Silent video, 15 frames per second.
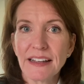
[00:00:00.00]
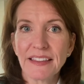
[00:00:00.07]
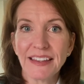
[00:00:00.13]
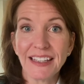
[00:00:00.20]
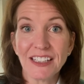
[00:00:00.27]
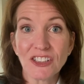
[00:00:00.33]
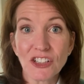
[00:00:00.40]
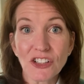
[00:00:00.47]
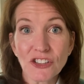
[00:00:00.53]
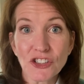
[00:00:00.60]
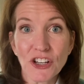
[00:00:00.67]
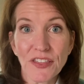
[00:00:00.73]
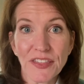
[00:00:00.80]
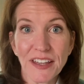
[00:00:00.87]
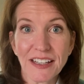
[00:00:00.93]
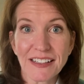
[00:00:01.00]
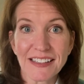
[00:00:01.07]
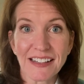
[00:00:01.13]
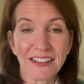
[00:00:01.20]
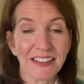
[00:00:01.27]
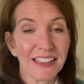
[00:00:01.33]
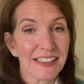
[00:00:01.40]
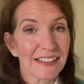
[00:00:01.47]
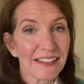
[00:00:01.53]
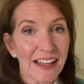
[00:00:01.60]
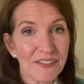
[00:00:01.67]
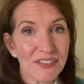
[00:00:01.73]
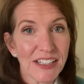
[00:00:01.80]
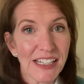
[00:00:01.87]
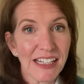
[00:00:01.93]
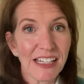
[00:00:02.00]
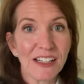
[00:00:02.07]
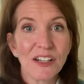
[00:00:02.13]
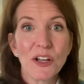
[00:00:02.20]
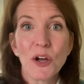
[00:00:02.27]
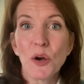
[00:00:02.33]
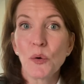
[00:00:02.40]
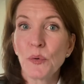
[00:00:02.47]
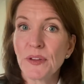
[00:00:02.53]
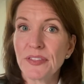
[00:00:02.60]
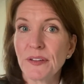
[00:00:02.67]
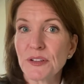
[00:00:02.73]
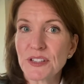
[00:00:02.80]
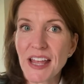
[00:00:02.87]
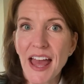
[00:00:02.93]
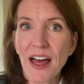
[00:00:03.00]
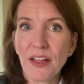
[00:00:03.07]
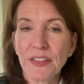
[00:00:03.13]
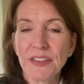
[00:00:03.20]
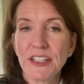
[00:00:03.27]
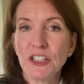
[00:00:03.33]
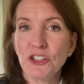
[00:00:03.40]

the indulgent things that our kids love to eat with those healthy,